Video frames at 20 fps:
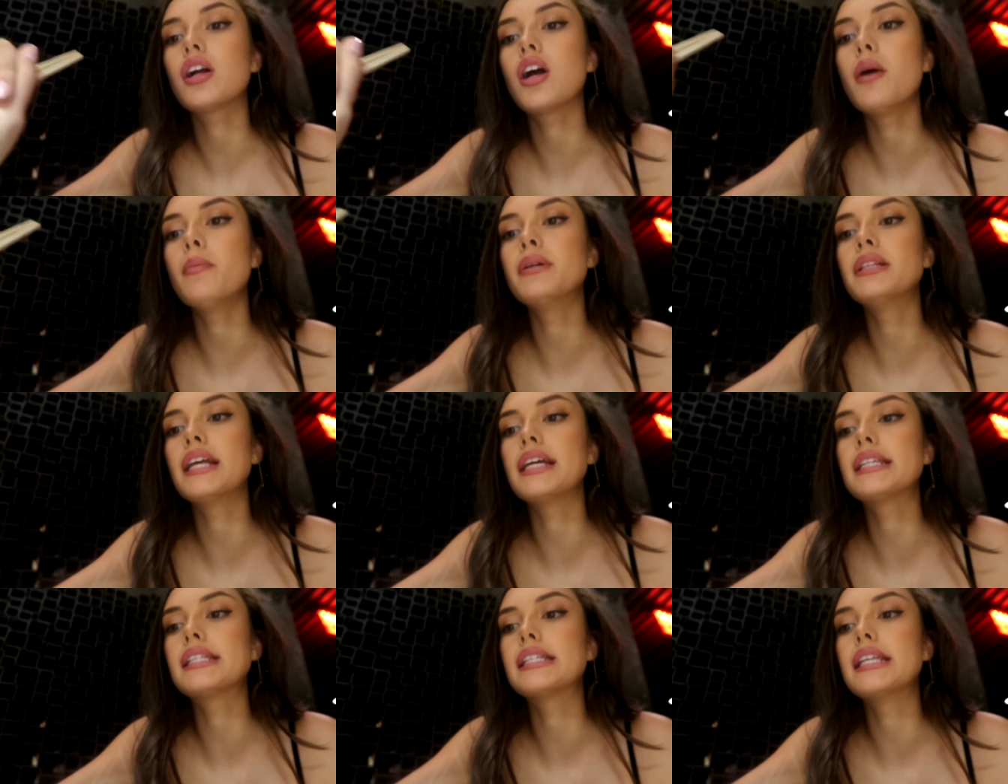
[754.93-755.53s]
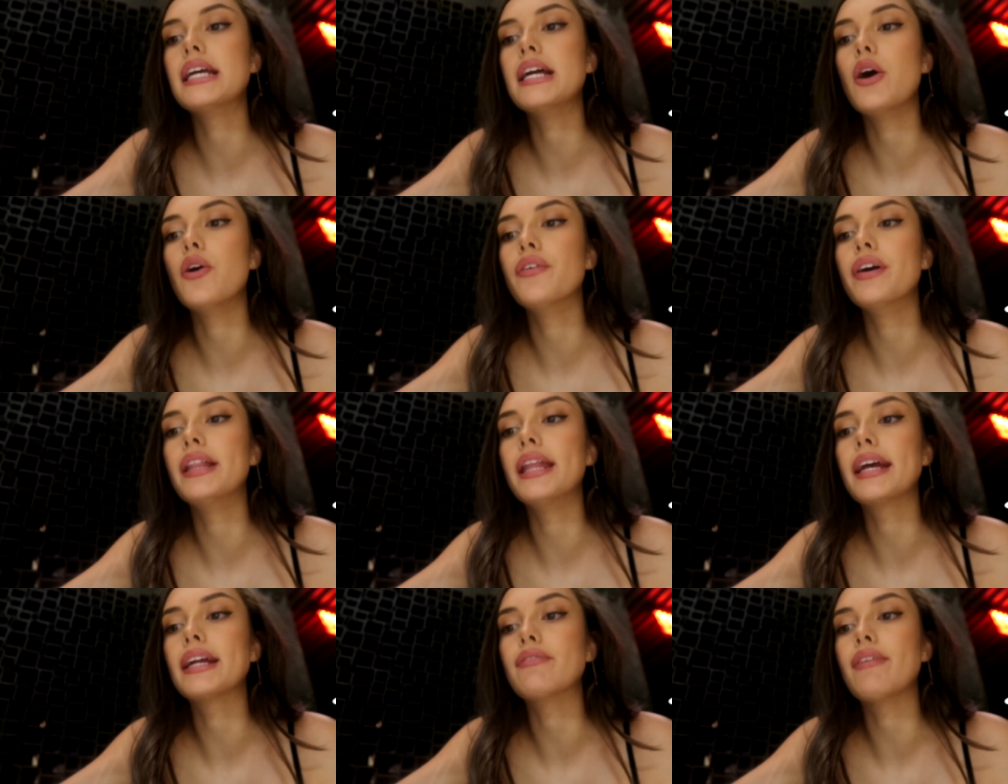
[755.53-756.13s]
come and like sit
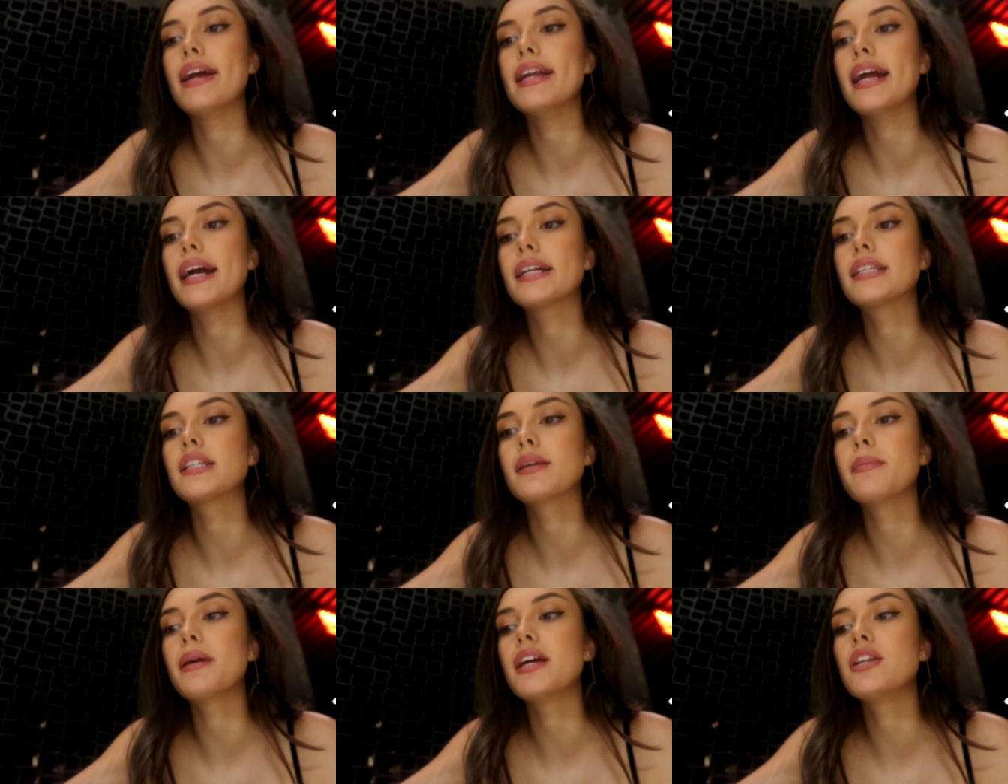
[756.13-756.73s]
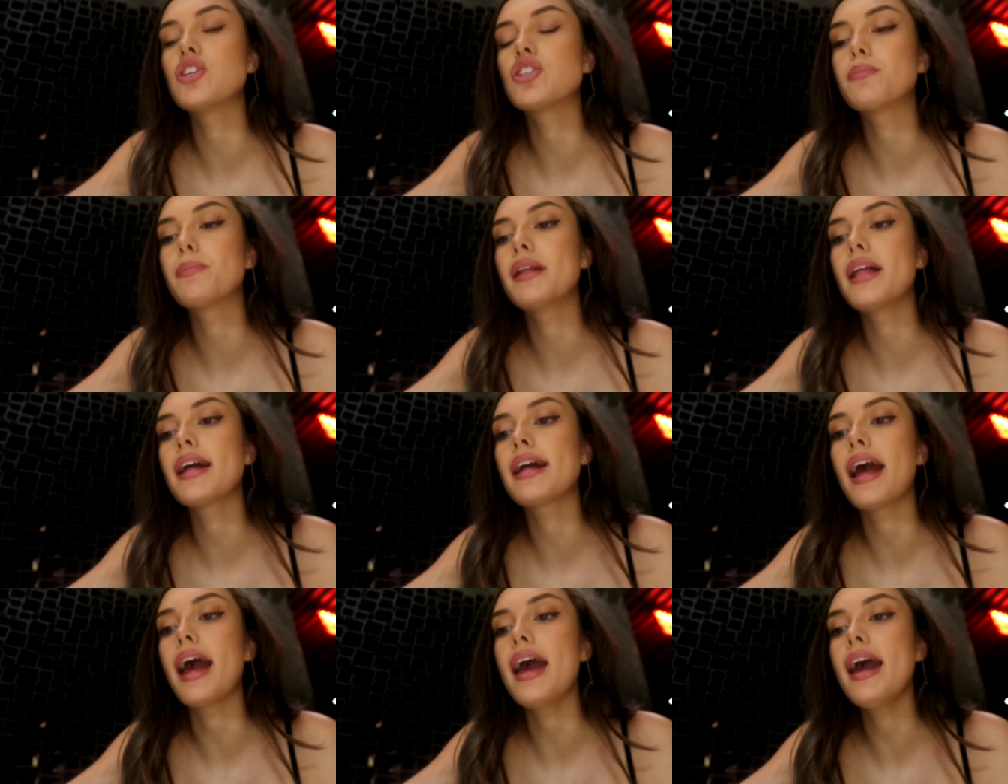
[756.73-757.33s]
over like right next to me and just be
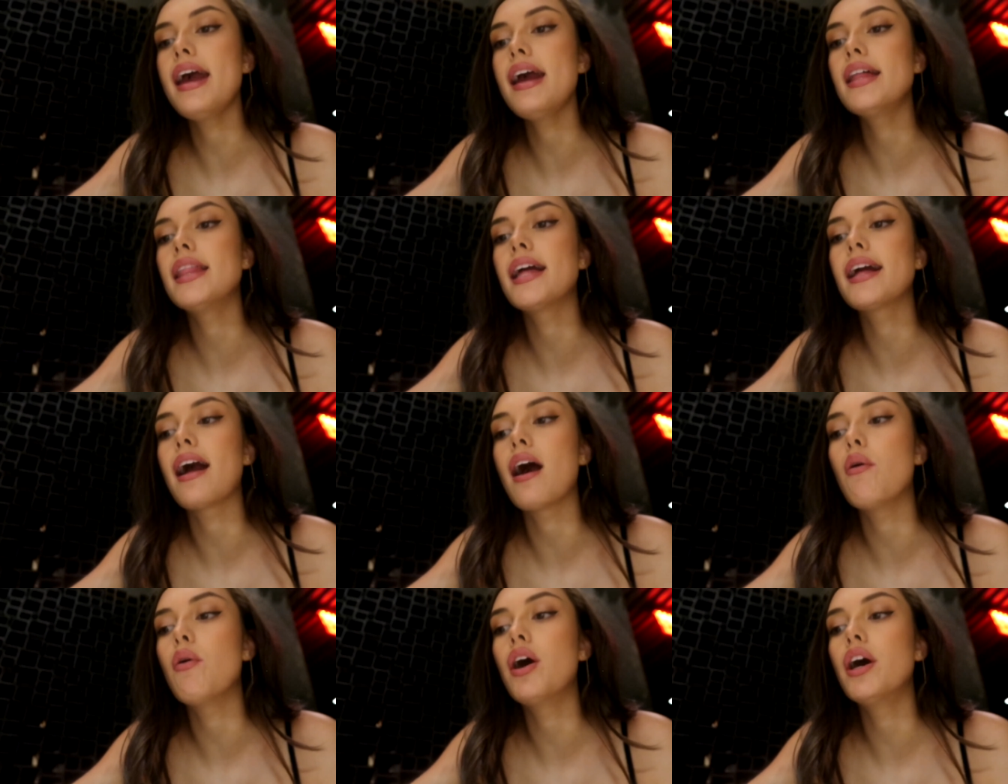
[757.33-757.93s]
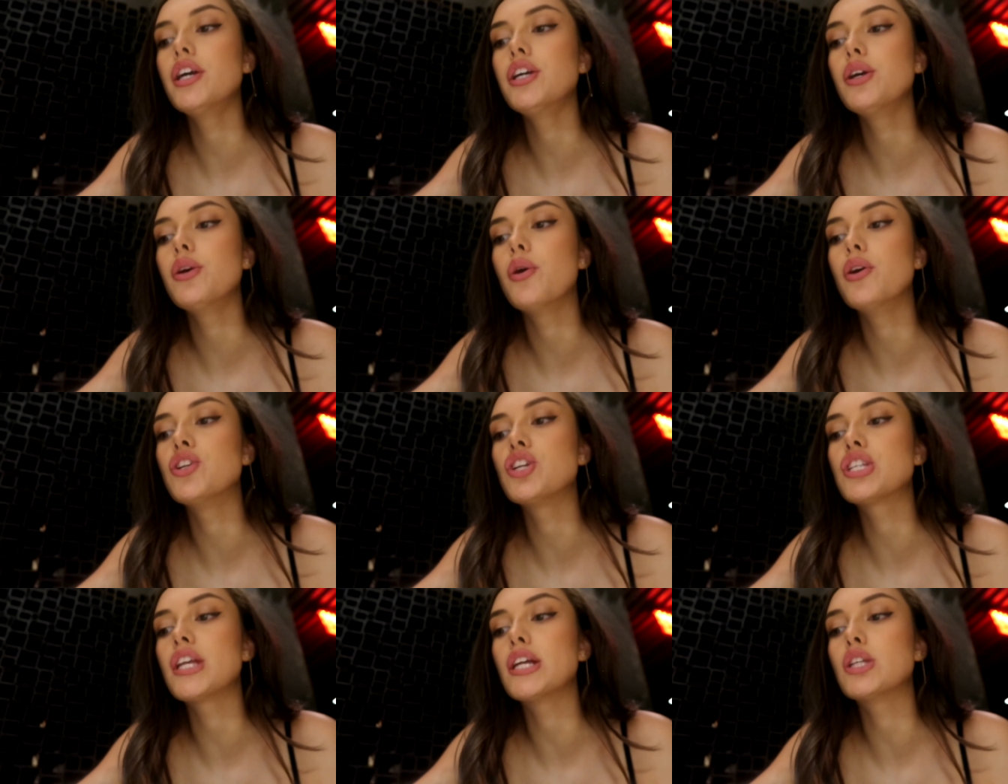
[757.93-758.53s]
like hey like how are you
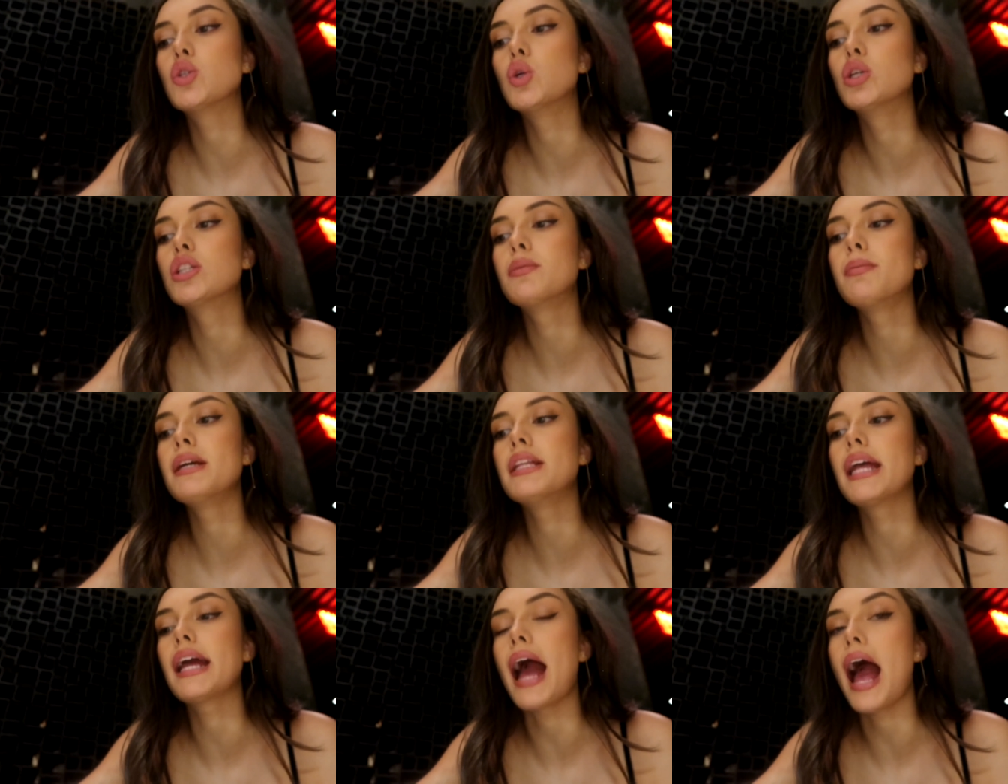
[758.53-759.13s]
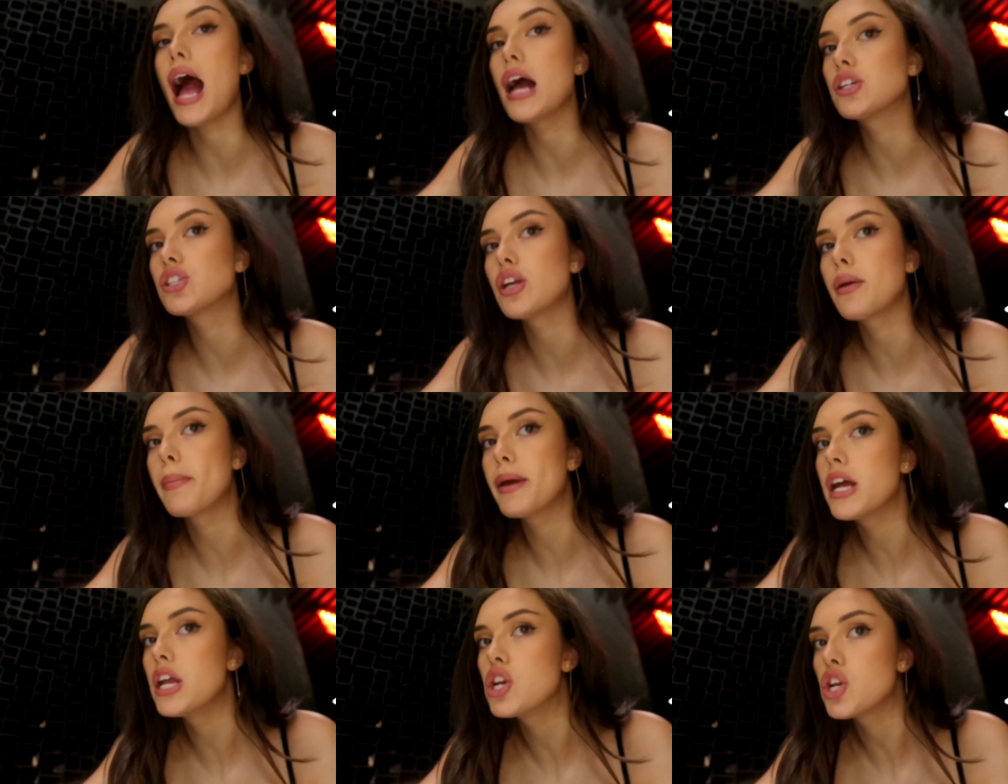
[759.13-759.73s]
and just like talk to me and like
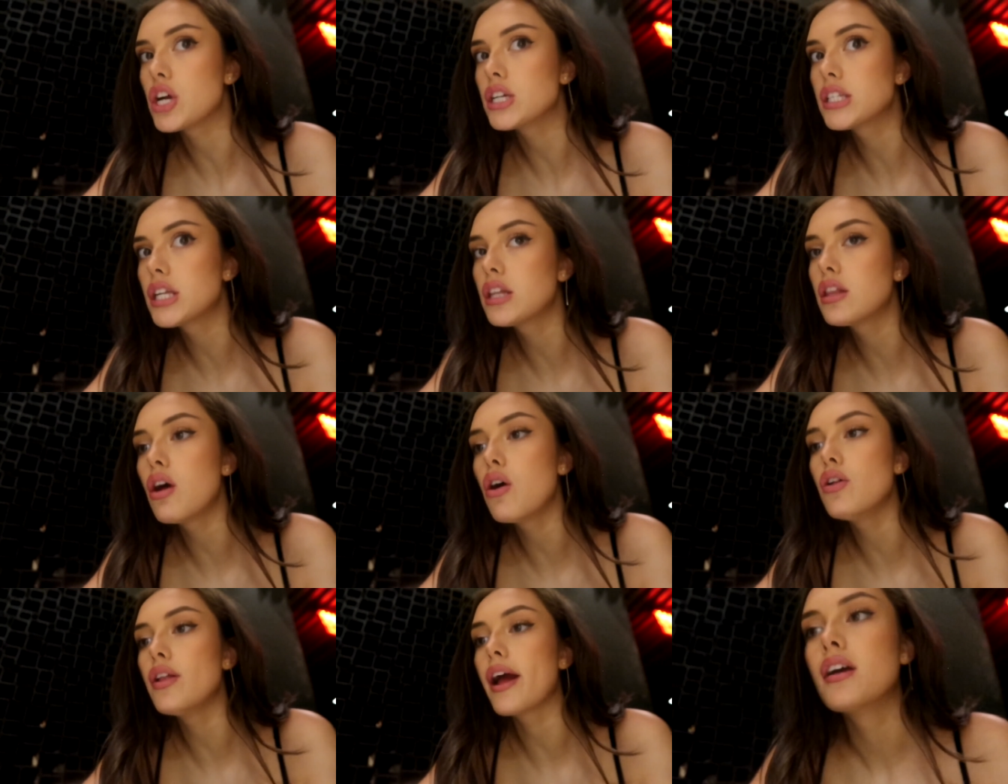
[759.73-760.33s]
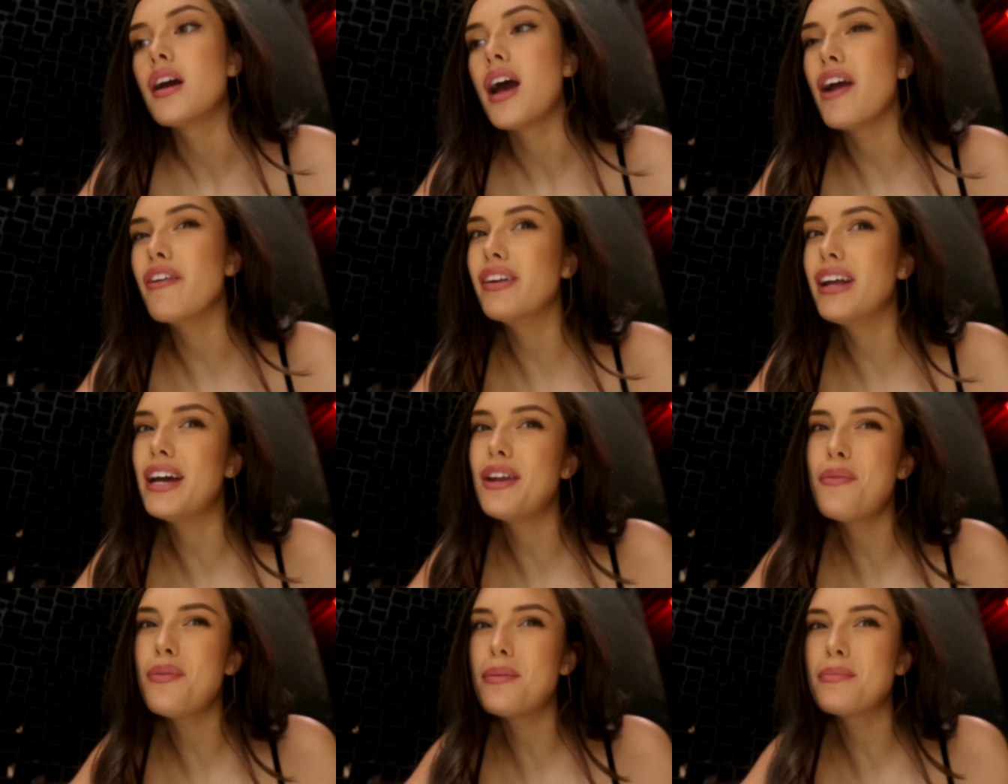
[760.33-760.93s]
actually be interesting though like I,
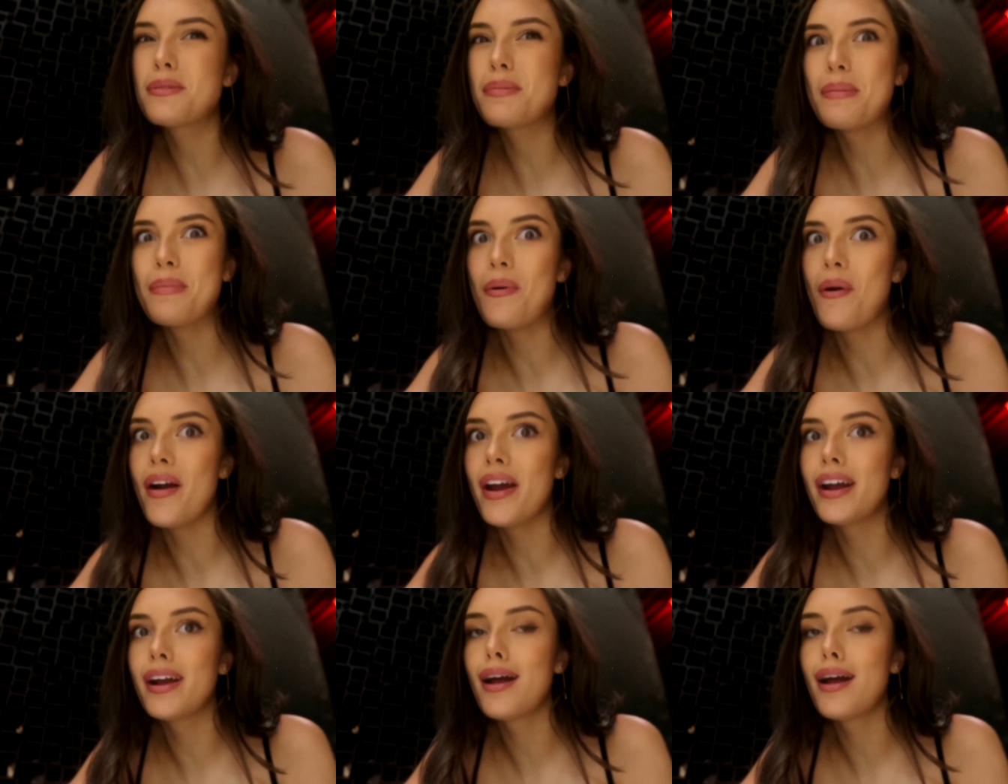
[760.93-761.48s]
I don't want them to be boring.